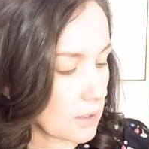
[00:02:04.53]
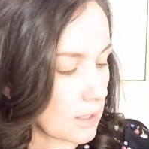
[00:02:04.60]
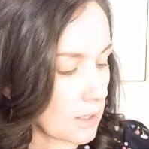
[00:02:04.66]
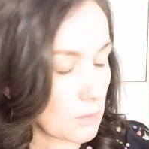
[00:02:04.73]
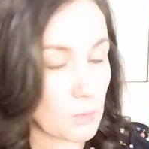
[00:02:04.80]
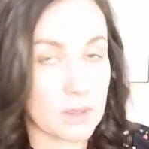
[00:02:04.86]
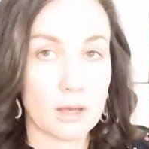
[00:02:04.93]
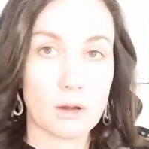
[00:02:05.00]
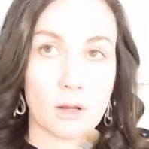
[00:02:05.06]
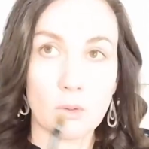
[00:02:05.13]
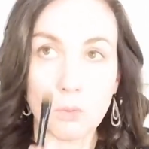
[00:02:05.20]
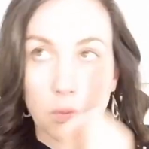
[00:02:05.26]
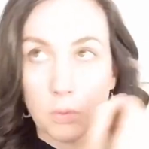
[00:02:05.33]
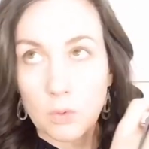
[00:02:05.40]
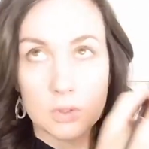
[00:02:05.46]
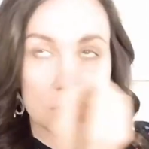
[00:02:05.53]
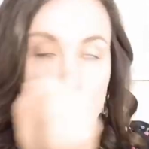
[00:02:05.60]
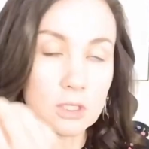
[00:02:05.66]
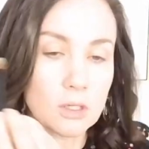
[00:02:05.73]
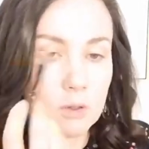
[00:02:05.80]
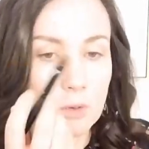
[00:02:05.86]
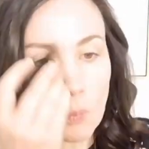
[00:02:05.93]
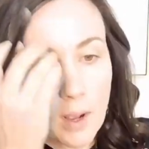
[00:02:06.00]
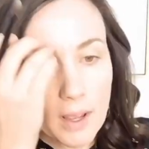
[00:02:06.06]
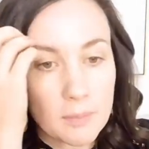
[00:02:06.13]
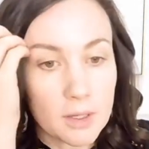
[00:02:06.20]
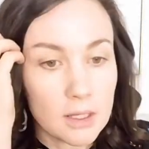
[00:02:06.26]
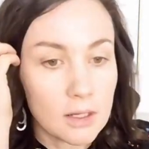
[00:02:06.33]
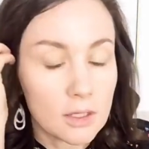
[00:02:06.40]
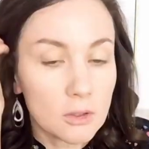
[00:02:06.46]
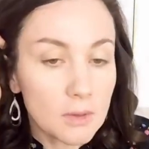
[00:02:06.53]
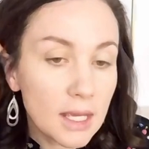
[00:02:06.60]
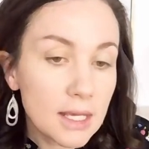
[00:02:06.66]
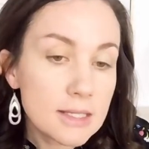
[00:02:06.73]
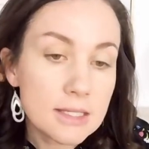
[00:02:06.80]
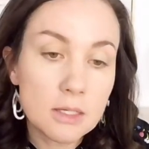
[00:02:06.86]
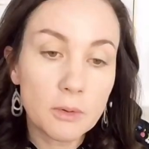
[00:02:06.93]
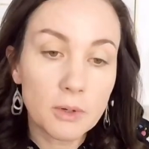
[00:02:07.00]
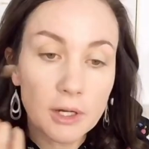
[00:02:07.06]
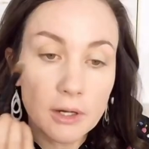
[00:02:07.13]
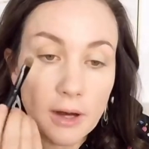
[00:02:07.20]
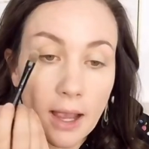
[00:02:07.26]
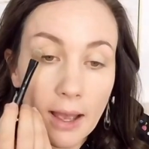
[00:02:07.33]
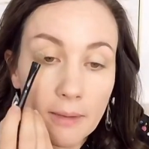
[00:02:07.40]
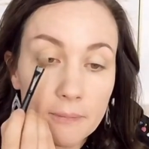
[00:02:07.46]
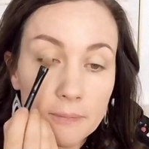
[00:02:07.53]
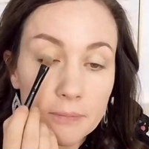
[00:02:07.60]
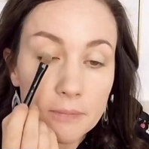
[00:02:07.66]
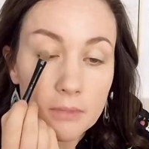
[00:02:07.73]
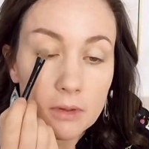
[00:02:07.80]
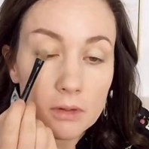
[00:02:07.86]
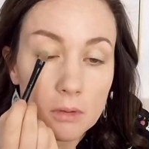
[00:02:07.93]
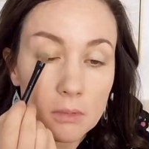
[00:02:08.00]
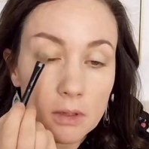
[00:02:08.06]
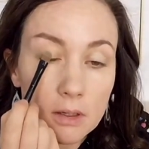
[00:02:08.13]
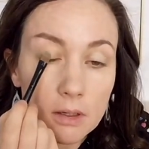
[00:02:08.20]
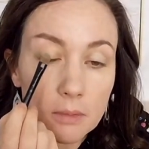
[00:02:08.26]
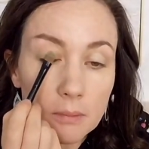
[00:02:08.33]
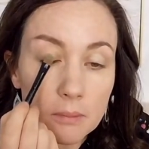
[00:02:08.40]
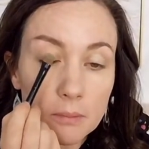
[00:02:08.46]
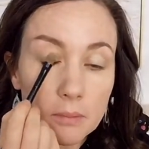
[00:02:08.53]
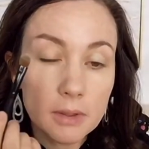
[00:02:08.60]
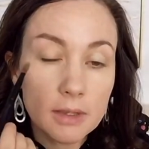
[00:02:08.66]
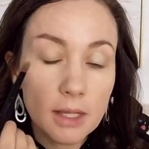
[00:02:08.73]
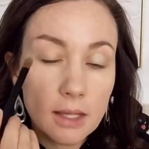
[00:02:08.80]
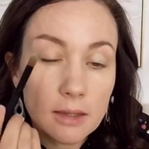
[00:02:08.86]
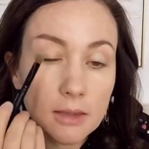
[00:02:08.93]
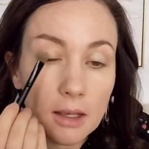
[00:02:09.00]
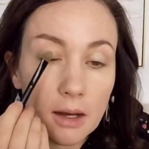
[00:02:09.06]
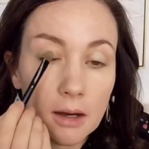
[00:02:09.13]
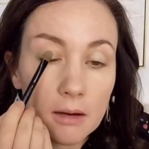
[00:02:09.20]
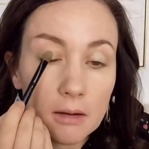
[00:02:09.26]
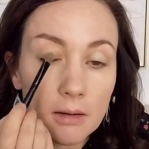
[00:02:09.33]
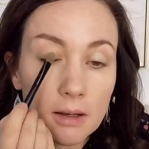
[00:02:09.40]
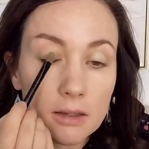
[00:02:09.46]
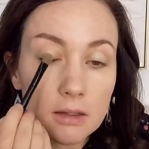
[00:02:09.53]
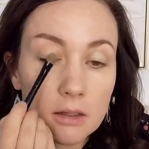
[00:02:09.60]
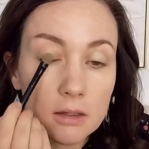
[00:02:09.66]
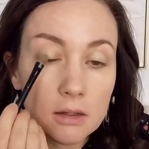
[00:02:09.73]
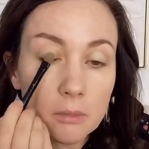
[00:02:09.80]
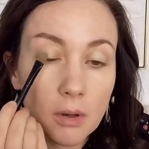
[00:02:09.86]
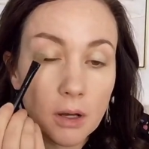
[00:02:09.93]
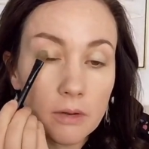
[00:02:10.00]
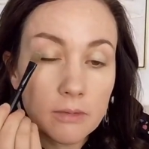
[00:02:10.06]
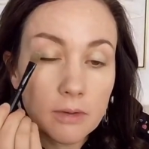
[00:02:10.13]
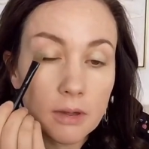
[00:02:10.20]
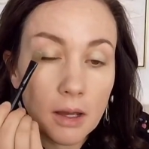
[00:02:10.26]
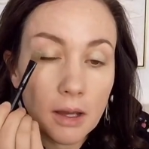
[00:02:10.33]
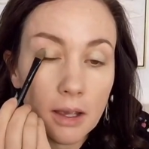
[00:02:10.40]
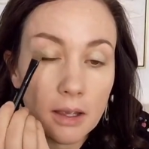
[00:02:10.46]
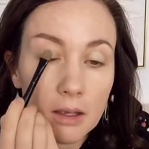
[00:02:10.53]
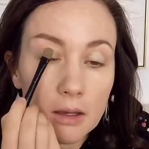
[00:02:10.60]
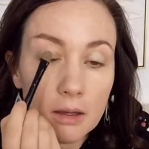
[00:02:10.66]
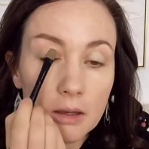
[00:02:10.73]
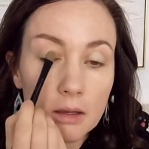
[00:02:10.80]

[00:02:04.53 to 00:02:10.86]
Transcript: And without it, whoosh, you know, and wiping, and you can't see where you're at. So we're gonna put that there, right there in the ball of the eye.